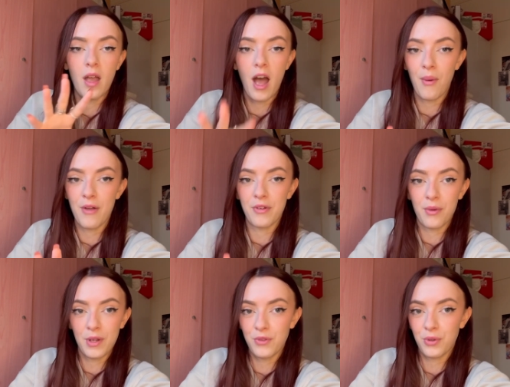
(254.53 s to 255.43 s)
However,
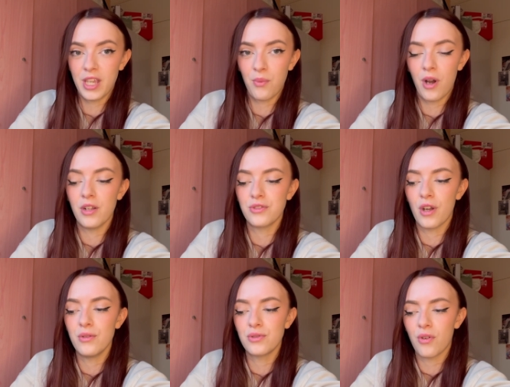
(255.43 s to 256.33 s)
with your keywords,
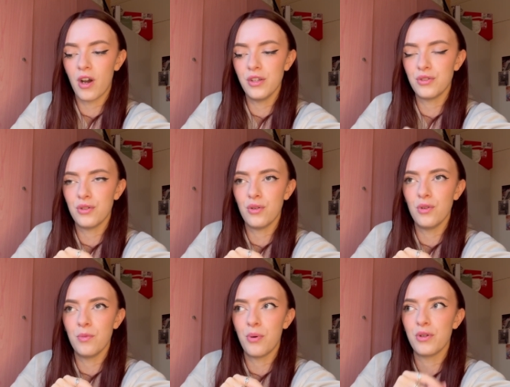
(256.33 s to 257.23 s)
don't try
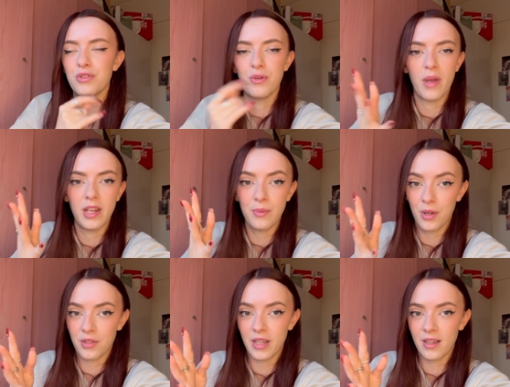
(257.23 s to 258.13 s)
to put too many,
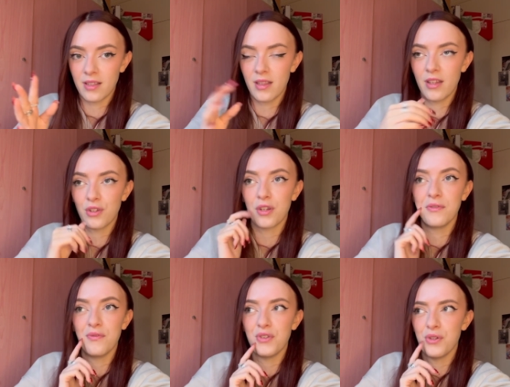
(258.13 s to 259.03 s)
because that can then
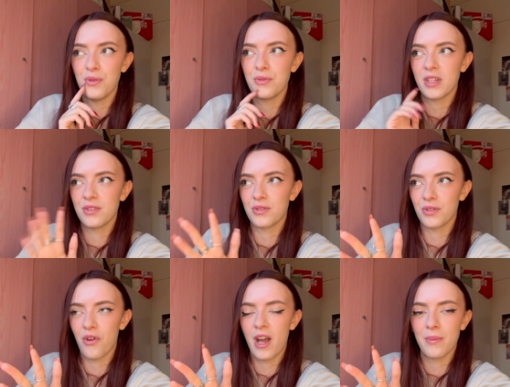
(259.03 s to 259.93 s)
confuse
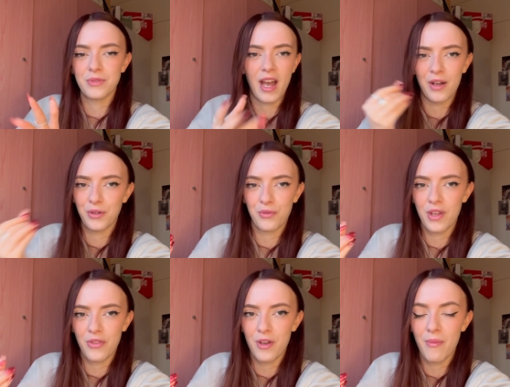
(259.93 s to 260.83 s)
Instagram's
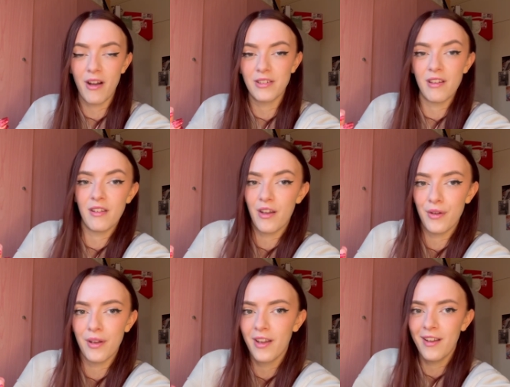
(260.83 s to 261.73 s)
algorithm. I don't
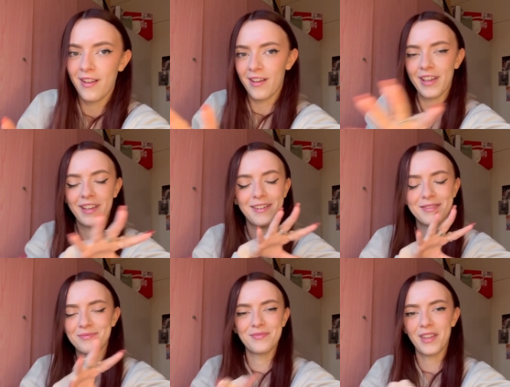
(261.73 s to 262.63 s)
know, like,
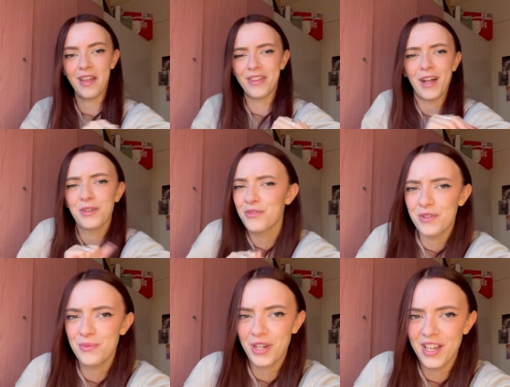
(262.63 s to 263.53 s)
the
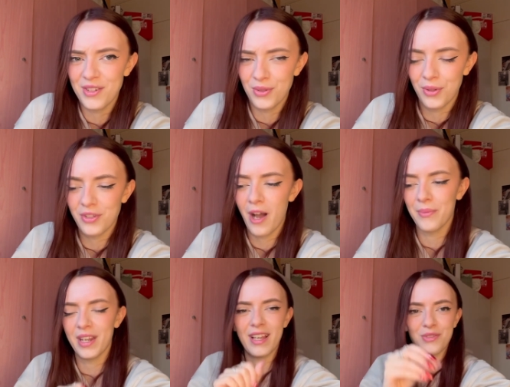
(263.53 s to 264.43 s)
algorithm changes all the
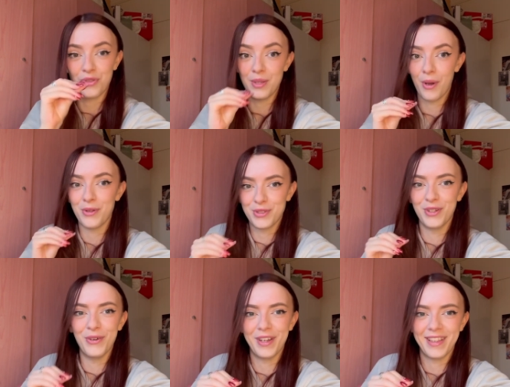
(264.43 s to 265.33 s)
time and it is the most
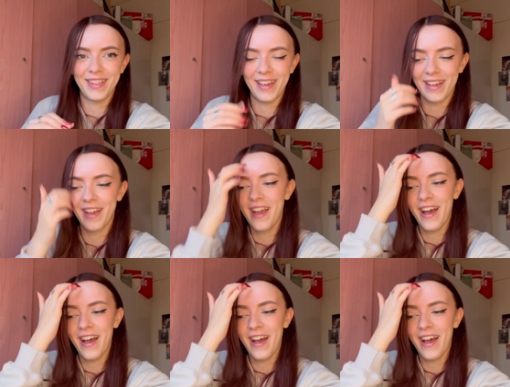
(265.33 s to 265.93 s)
annoying thing.